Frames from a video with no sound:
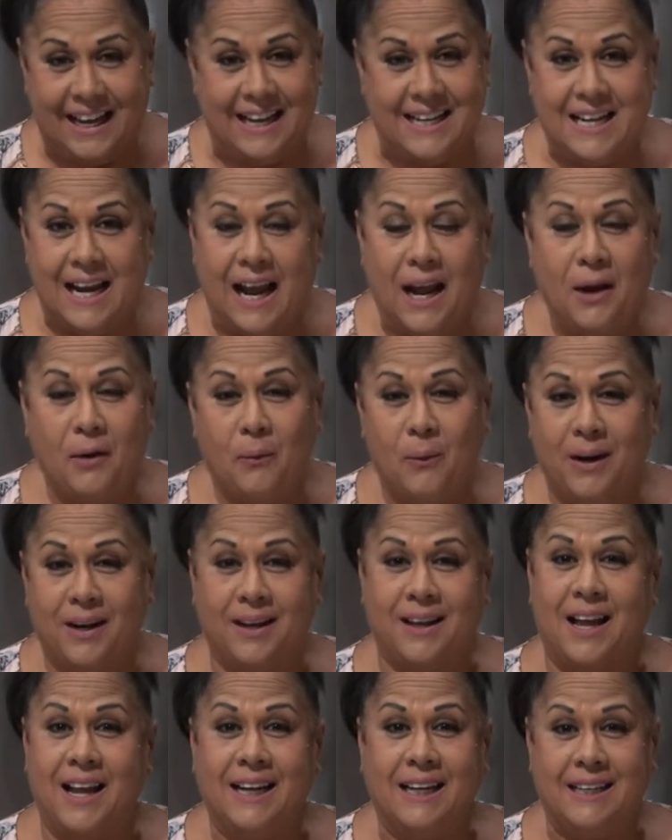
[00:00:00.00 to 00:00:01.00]
And now I
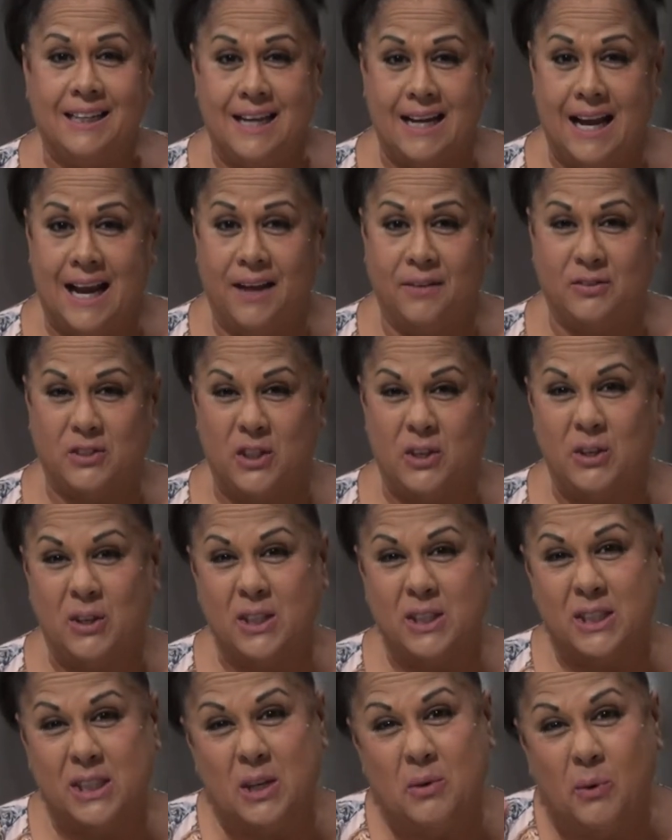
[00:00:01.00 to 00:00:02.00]
want to cut it in half so you
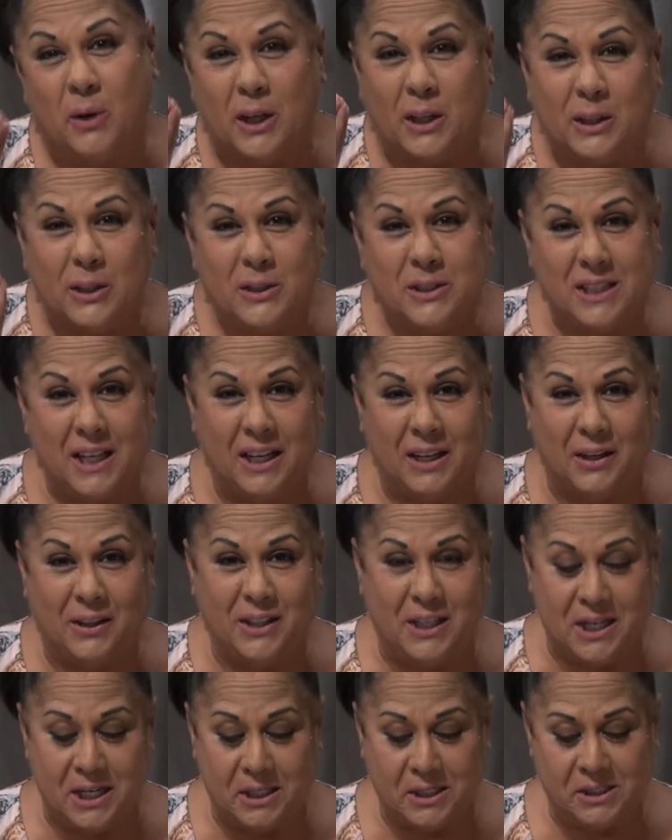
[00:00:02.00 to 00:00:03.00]
can see what it looks like
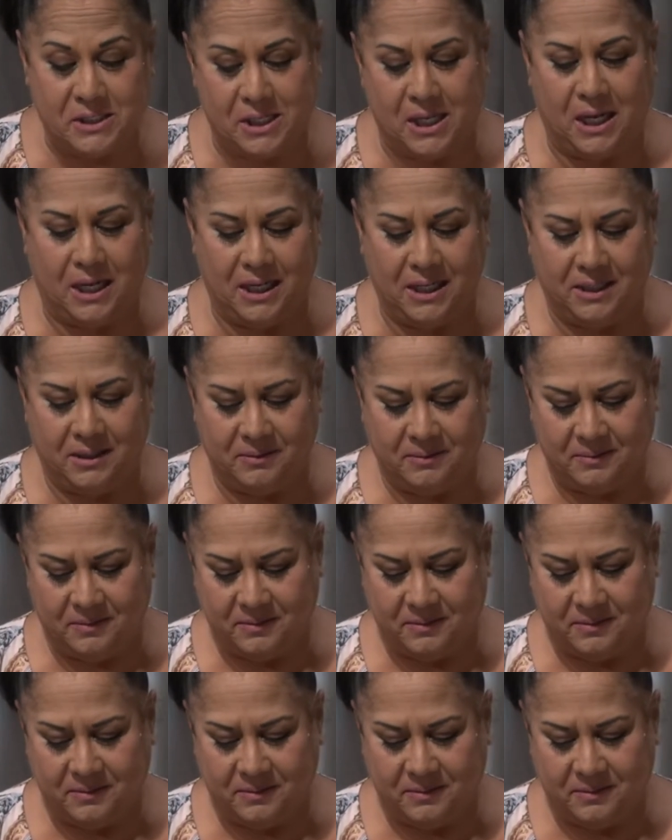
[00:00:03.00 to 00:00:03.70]
on the inside.